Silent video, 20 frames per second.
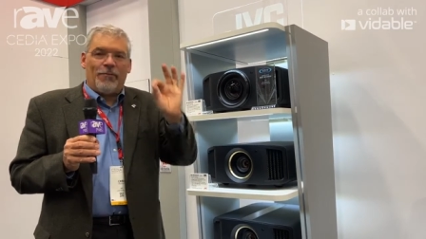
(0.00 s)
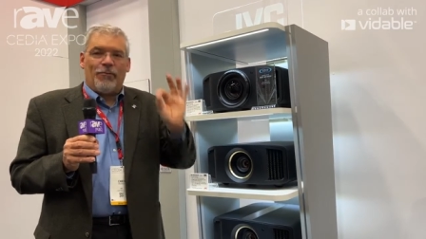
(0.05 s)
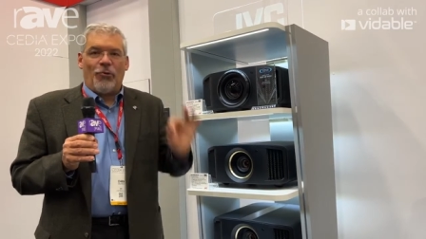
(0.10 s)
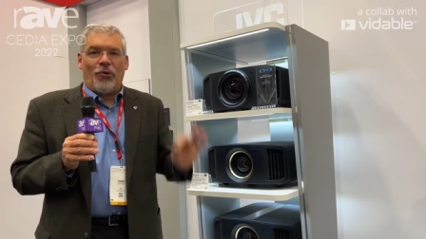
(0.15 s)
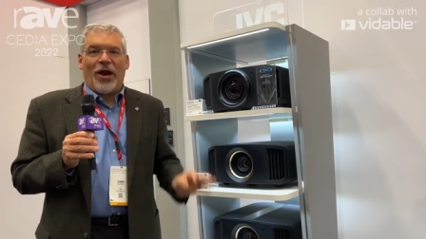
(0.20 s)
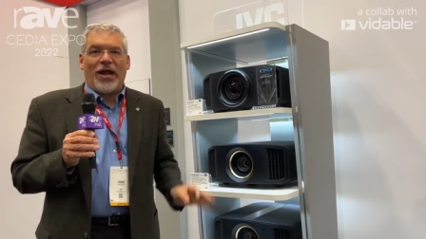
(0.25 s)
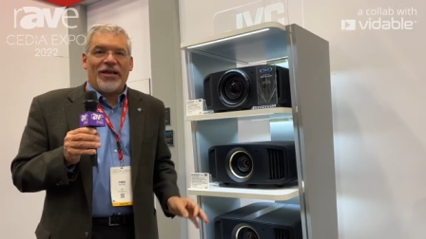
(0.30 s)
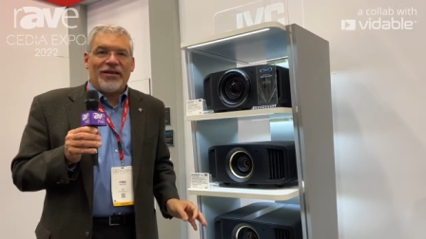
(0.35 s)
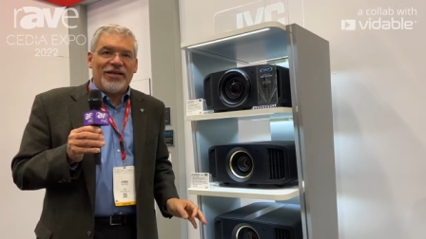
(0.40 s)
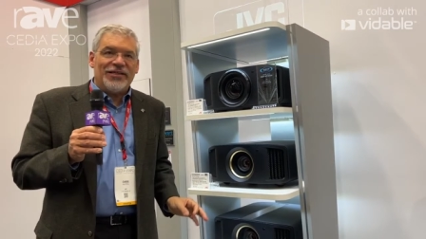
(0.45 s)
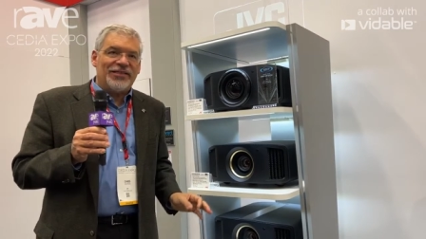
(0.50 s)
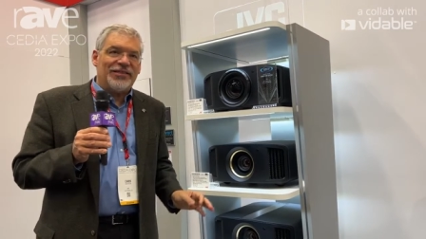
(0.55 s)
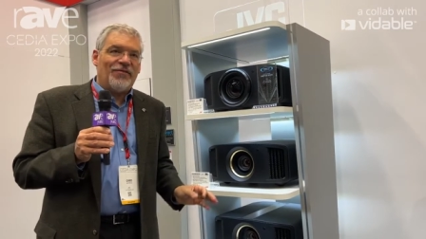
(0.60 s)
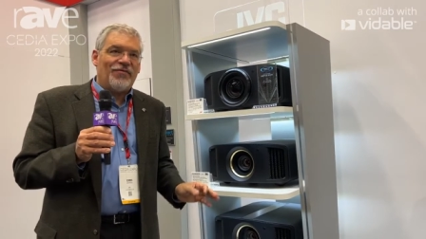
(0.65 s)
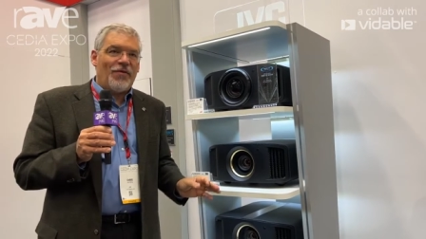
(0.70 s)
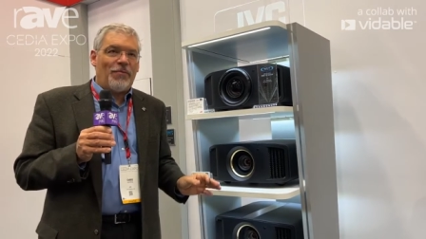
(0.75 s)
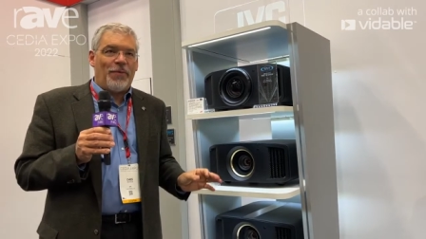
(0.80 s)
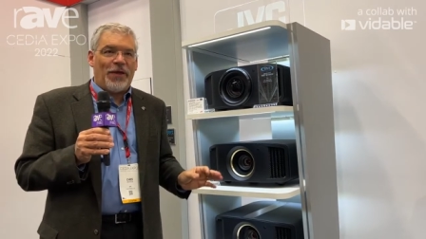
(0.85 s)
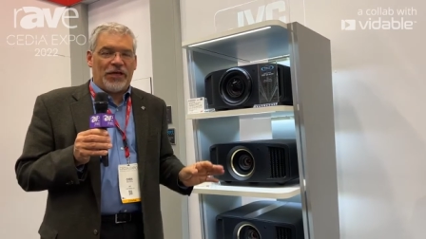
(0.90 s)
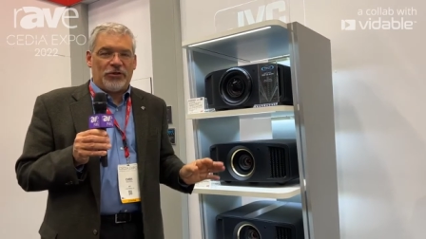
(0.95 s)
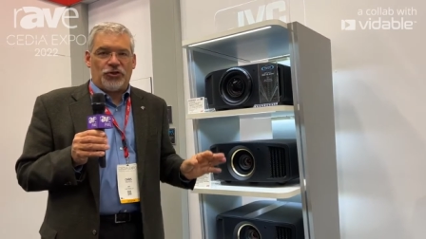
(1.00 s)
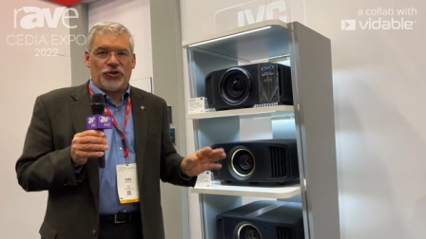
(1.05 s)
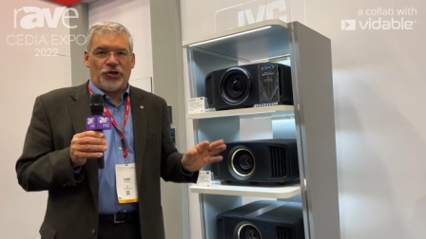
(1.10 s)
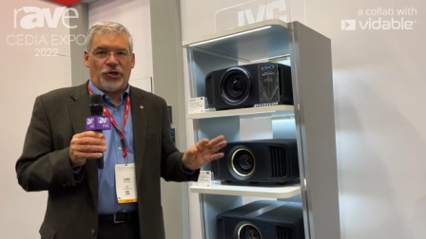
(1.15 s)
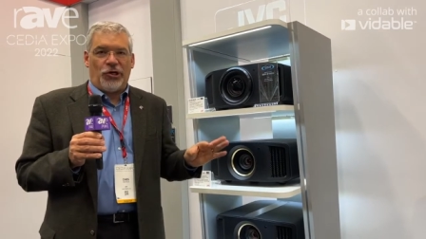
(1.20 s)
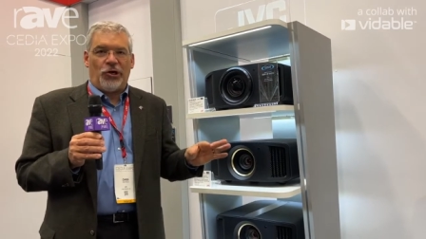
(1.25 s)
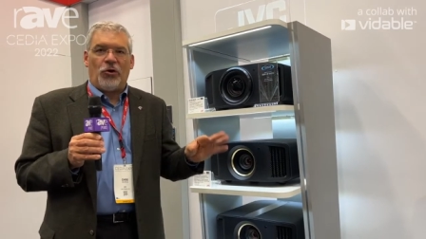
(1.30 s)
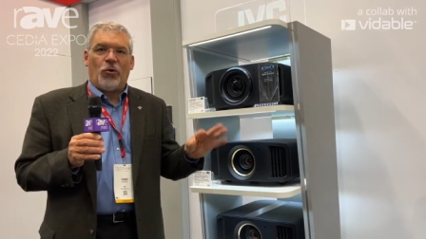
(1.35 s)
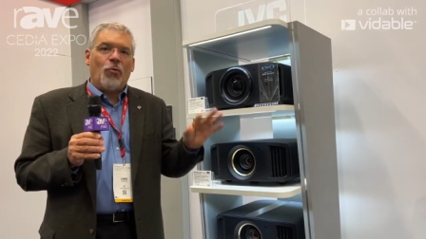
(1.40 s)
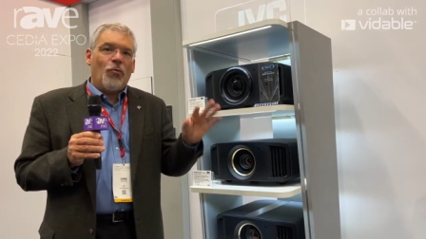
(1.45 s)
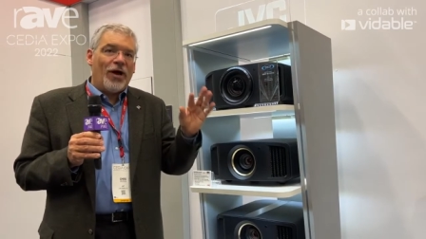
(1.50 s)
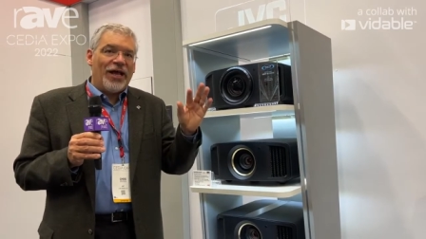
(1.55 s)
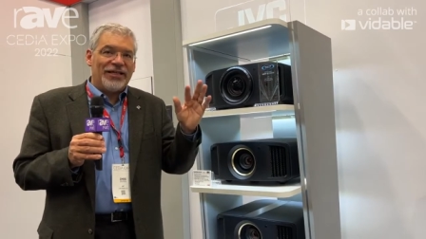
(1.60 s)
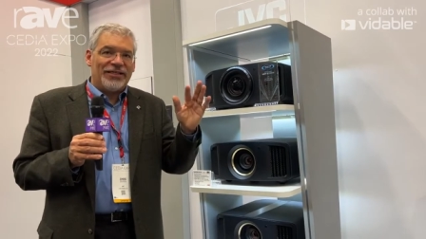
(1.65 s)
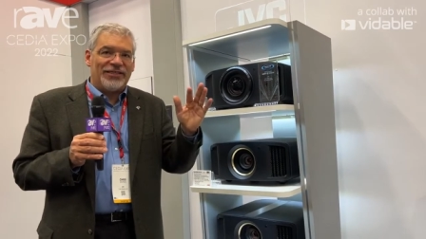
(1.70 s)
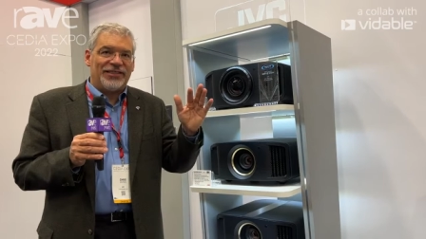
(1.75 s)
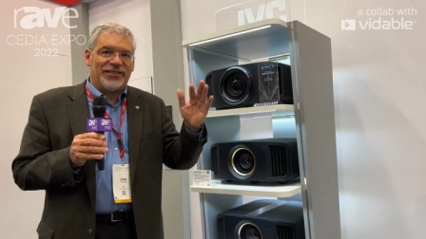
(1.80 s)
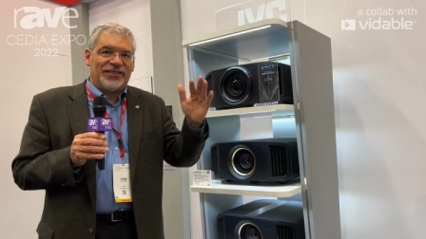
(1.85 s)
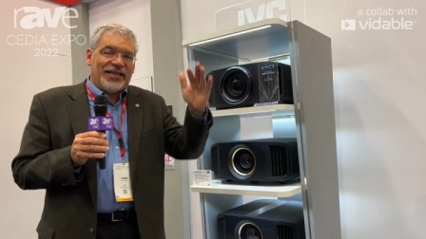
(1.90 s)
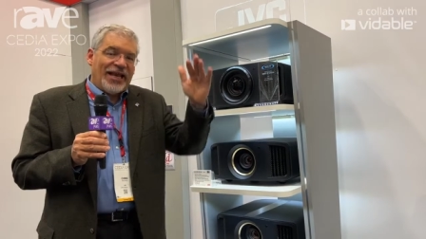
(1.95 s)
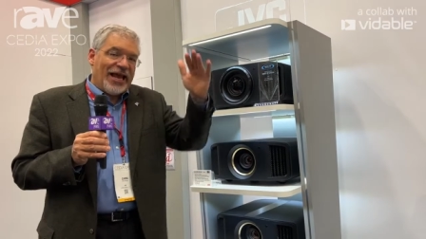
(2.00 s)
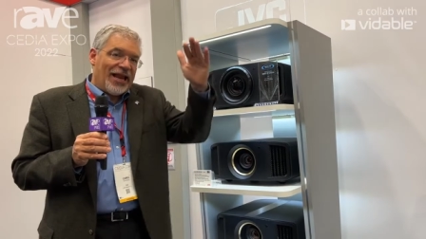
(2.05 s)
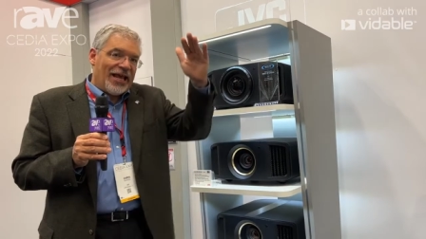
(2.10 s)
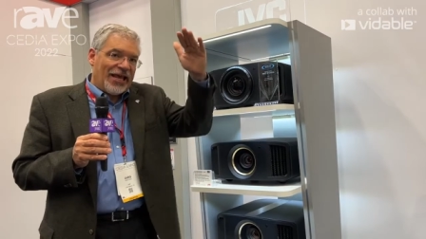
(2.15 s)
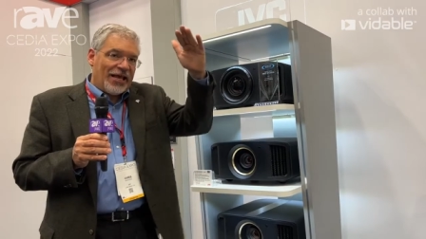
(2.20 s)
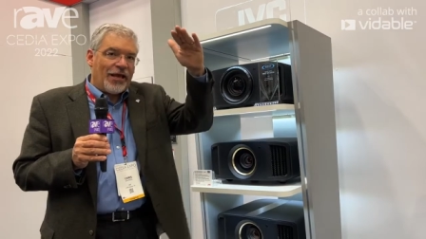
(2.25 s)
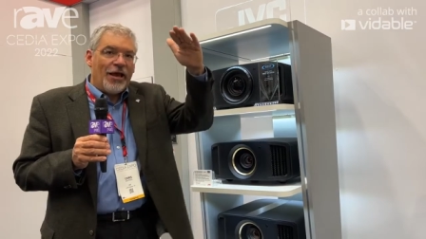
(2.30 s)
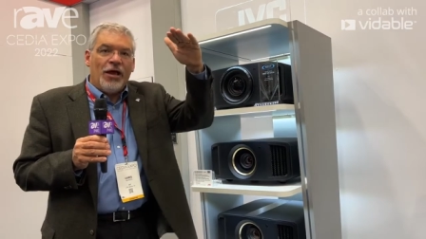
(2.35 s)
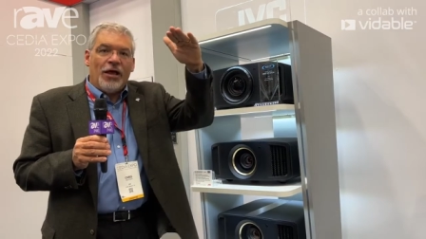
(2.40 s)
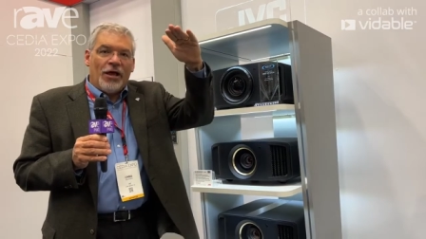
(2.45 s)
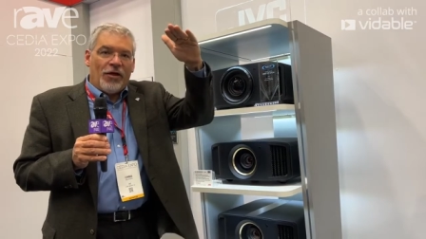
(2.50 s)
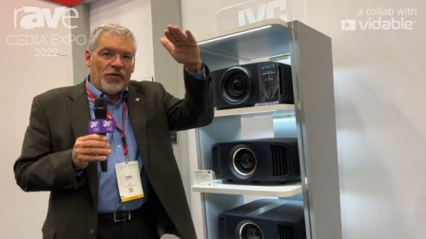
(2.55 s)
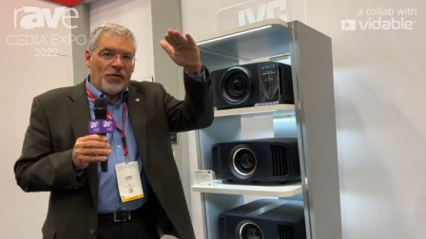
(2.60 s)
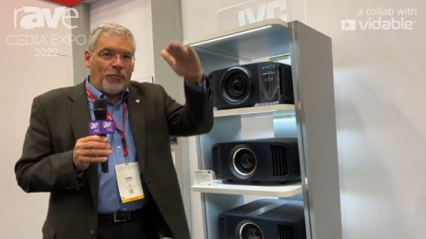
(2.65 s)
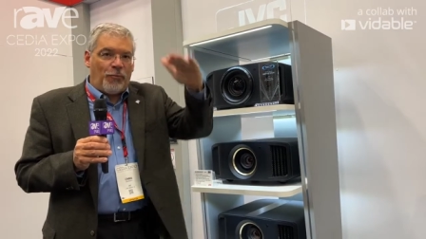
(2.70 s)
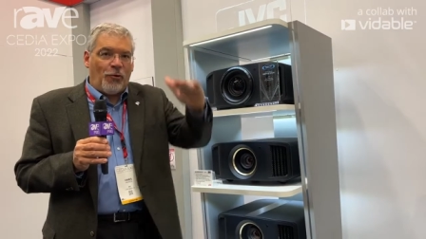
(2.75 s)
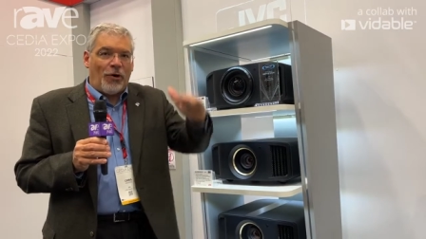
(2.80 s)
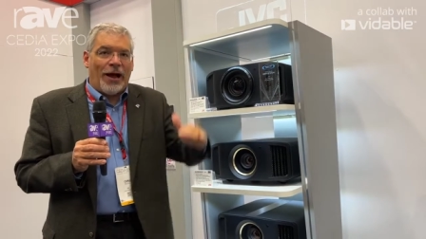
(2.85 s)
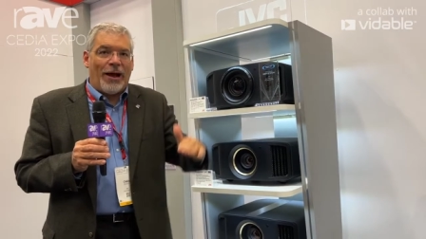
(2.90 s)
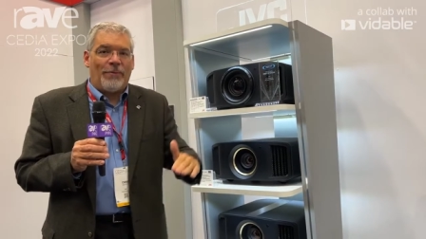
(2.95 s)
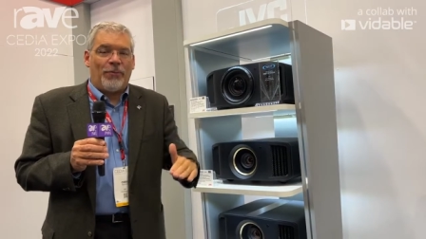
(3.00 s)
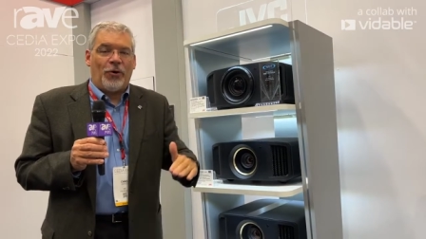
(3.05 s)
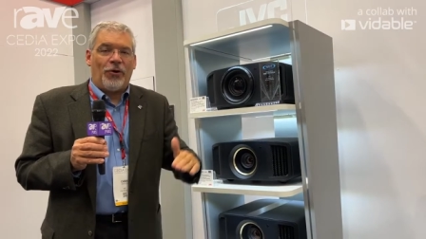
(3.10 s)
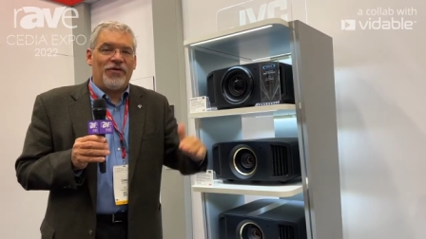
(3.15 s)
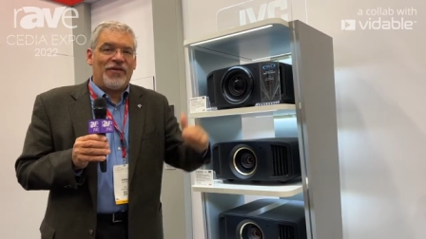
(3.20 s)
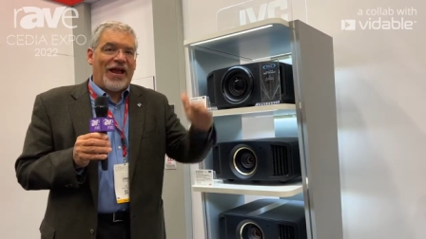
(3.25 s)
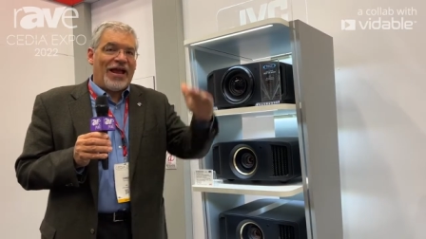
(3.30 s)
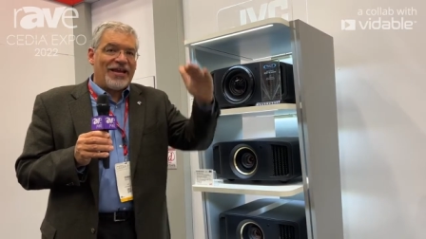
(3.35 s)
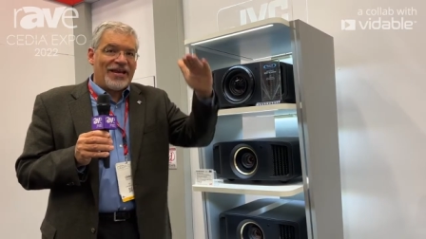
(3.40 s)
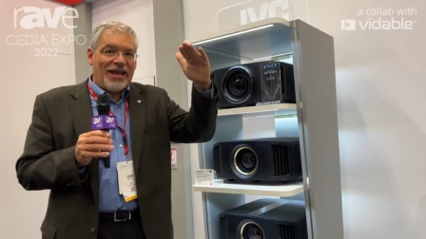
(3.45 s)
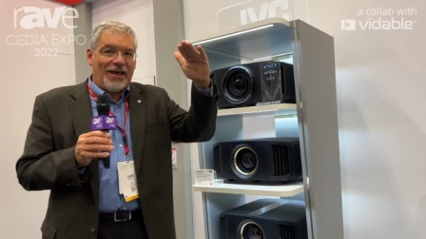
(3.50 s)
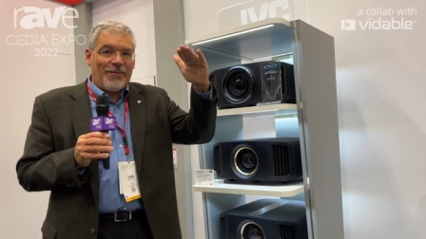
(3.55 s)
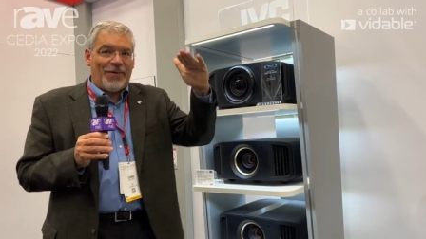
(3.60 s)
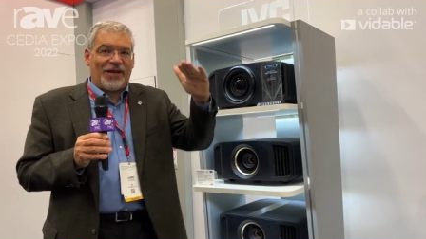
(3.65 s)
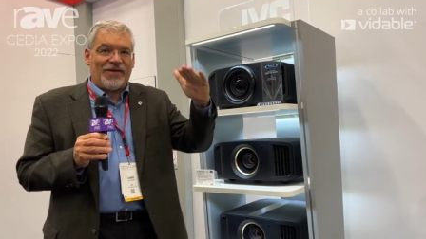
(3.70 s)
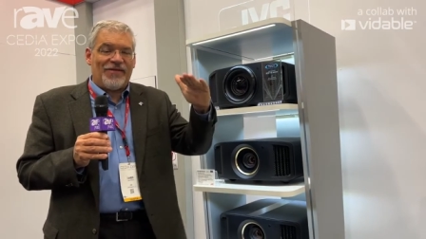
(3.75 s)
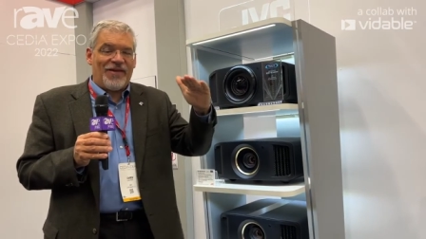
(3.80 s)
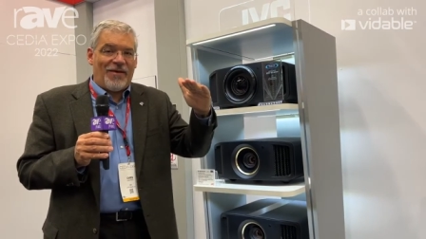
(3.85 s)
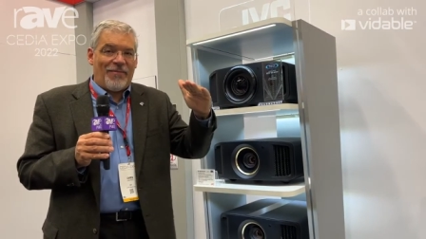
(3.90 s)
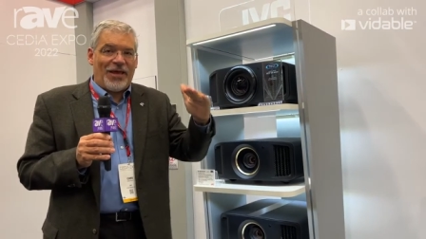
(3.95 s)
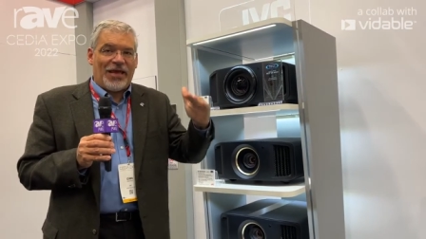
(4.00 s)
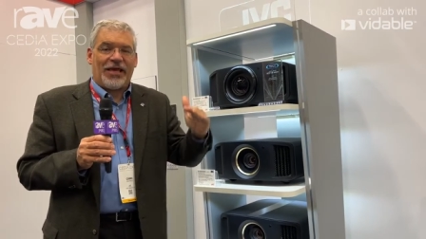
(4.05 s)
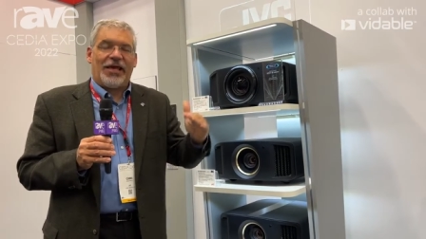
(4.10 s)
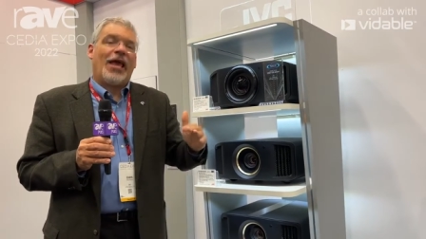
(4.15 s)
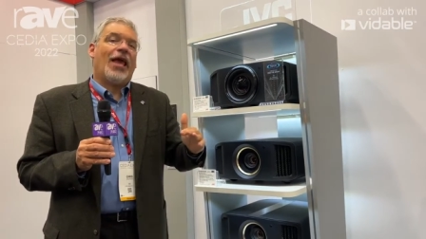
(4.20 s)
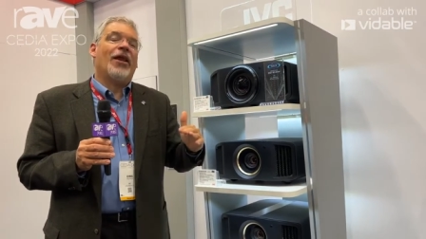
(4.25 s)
brightness of the picture when setting the proper dynamic dimming,